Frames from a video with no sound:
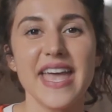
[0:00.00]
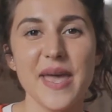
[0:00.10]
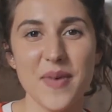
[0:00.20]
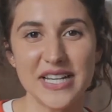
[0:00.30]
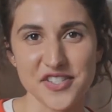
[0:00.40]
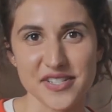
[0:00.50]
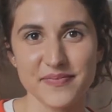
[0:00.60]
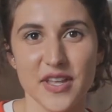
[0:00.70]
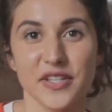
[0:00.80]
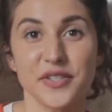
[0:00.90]
Imagine
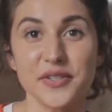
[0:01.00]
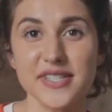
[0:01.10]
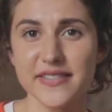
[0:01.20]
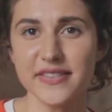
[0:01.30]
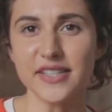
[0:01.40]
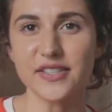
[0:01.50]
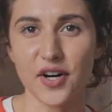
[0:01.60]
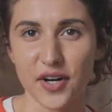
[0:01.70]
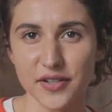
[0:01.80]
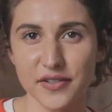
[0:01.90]
you're receiving a
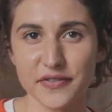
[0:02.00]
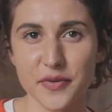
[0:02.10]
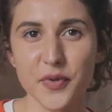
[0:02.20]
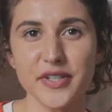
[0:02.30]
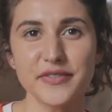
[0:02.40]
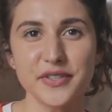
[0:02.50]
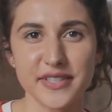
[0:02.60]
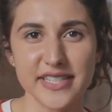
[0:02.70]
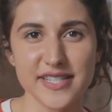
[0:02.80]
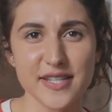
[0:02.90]
call from one of your
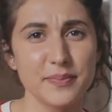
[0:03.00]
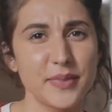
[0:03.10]
leads,